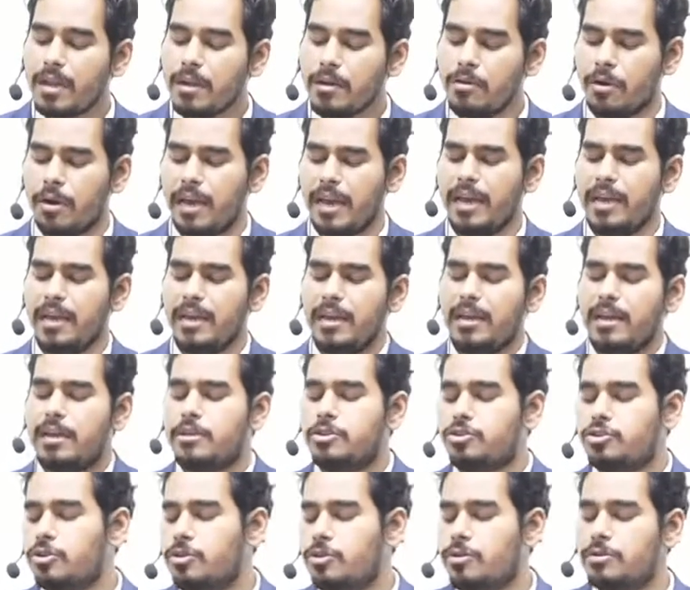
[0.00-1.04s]
Okay,
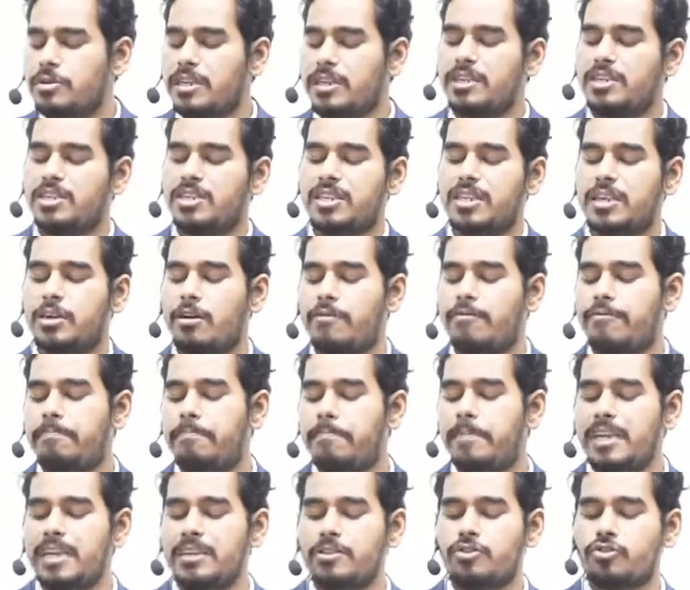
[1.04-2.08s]
so instead of
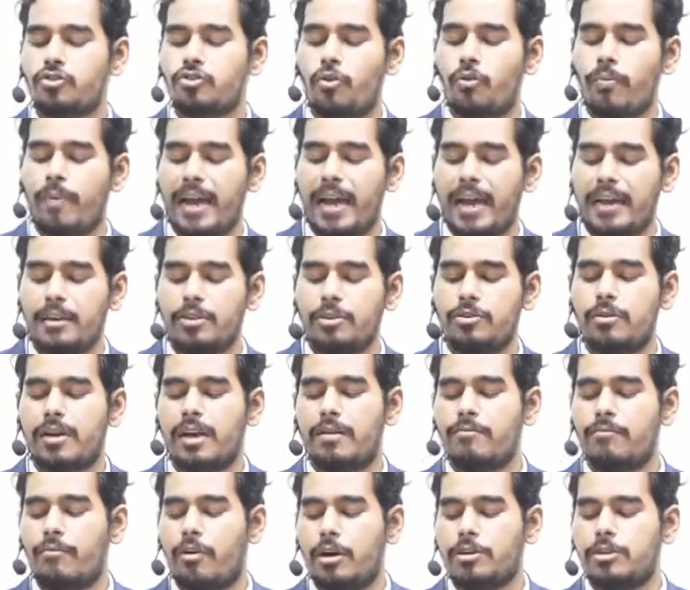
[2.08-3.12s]
P square, you
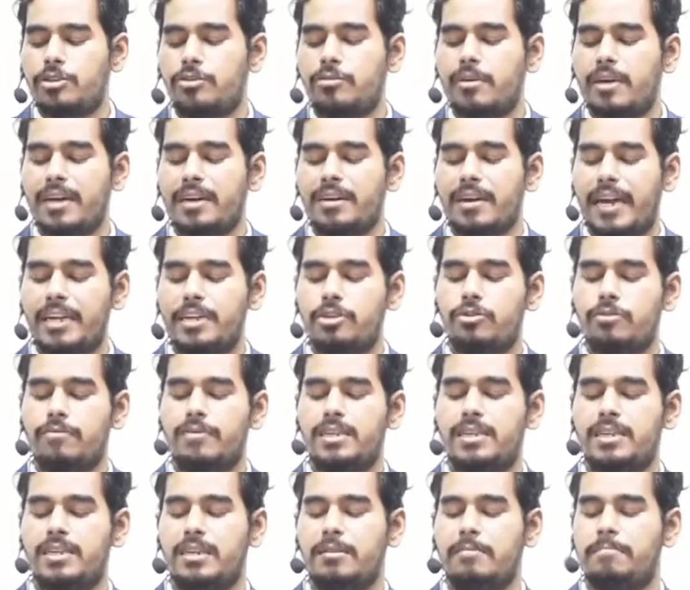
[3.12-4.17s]
can write
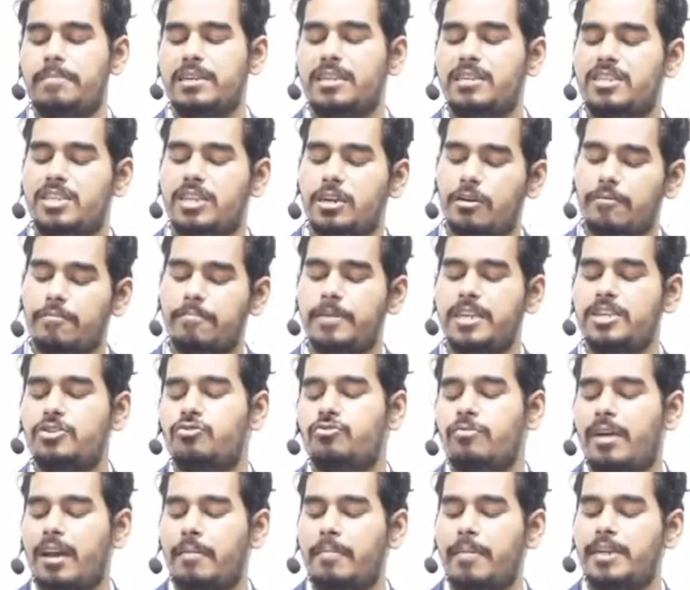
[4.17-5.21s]
over here, instead of P
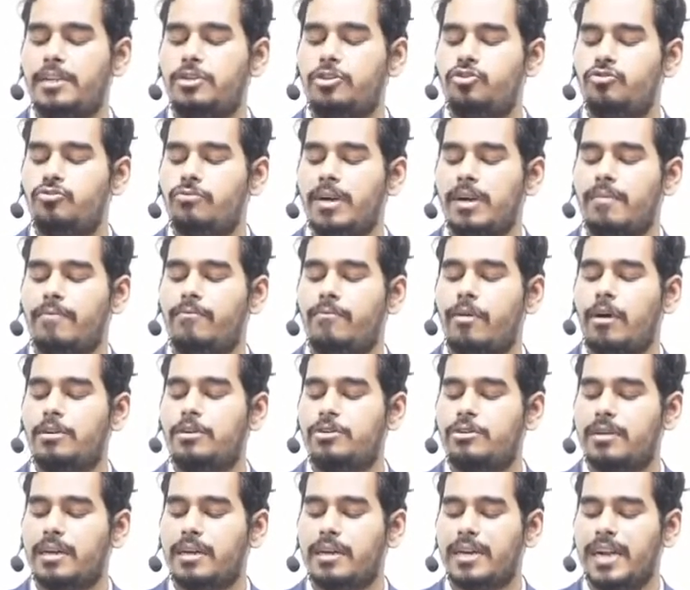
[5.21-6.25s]
square by 2m, what
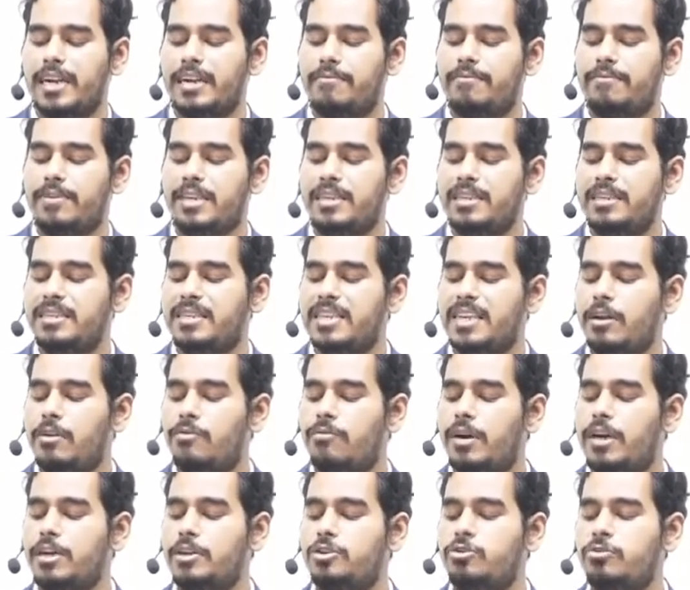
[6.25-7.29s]
you can write, V is
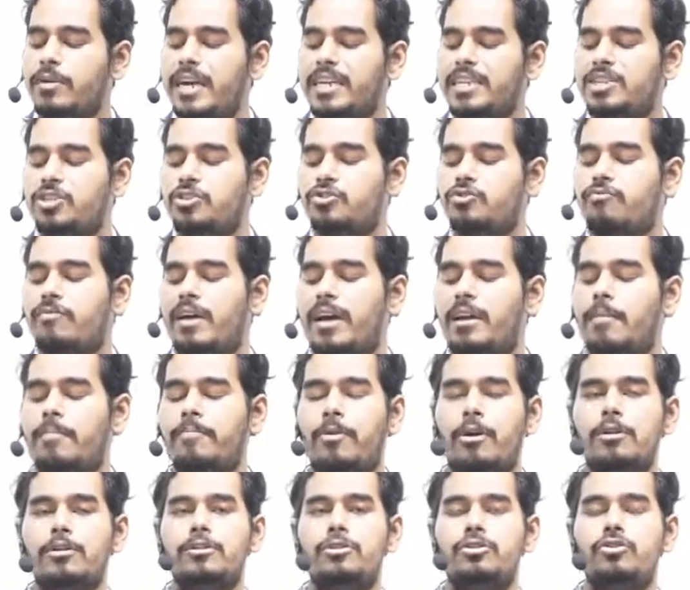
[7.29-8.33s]
equal to H square
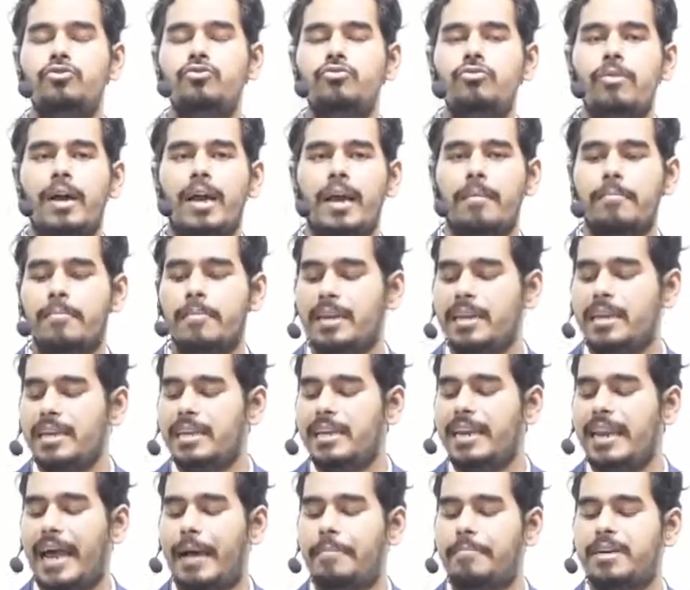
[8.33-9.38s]
upon 2me
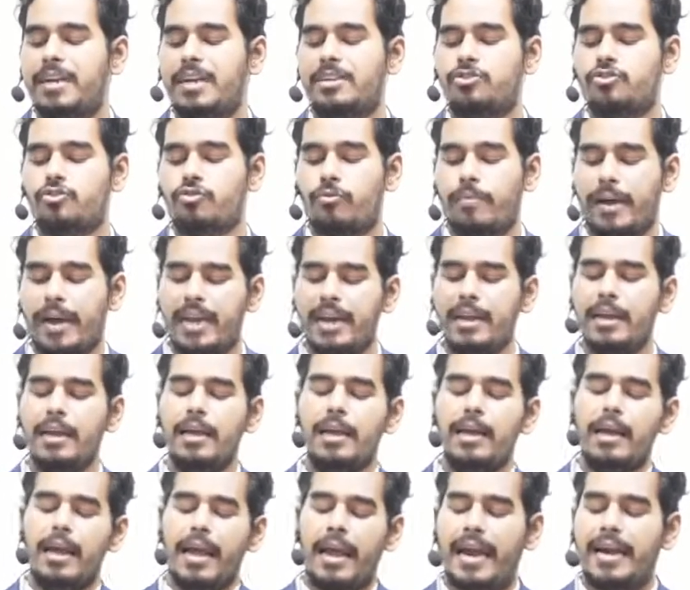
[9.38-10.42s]
lambda square,
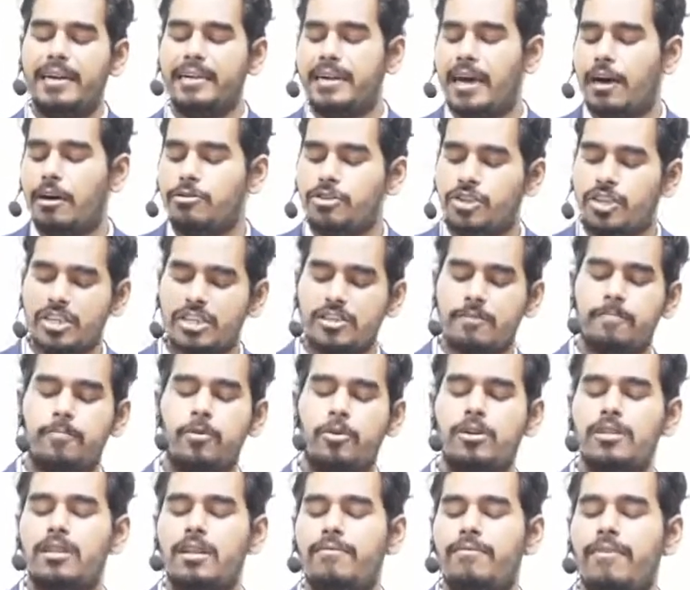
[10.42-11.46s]
and now just
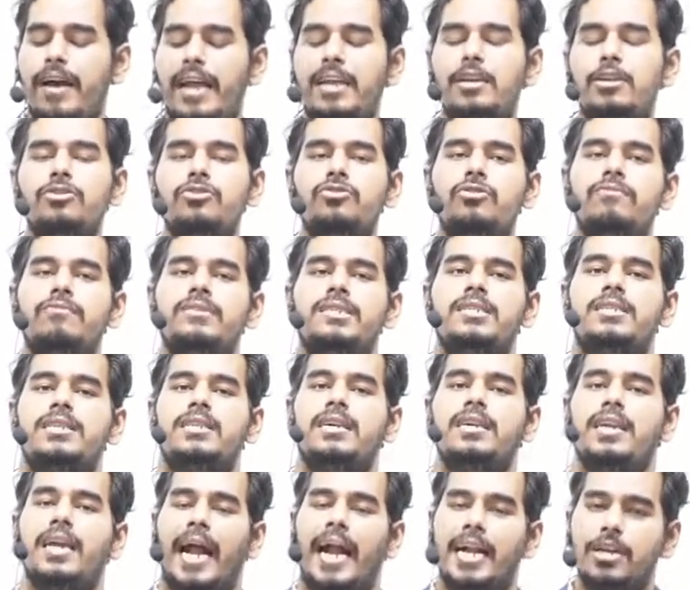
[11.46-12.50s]
put the values over
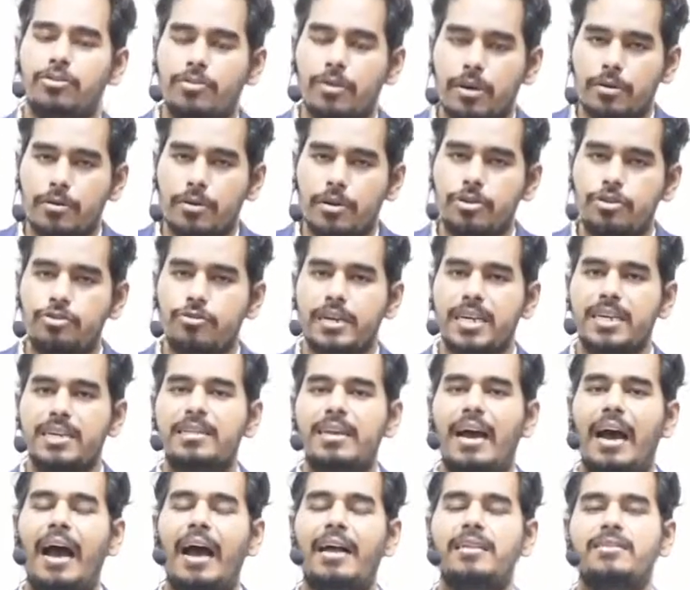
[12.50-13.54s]
there and you are going to get
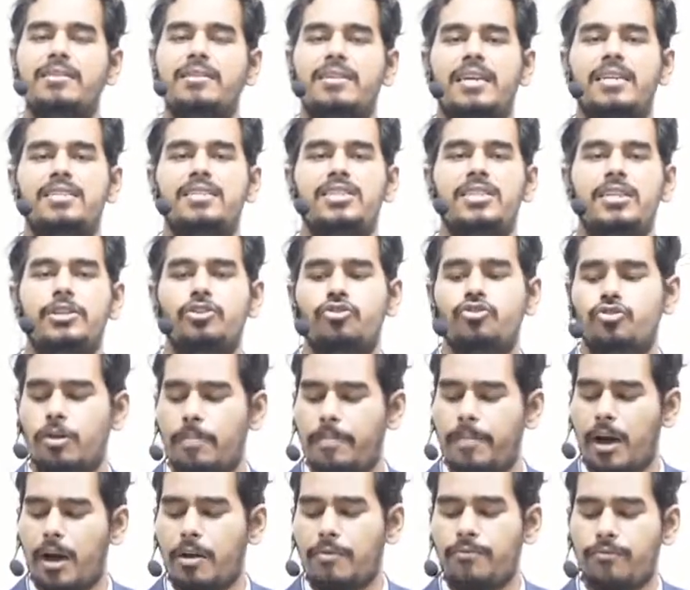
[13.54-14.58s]
the answer as 10 to the
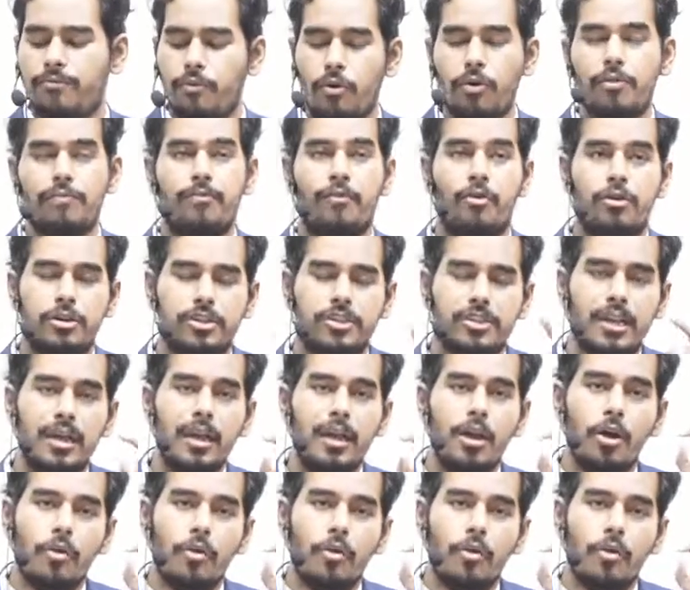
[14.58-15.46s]
power 4 volts.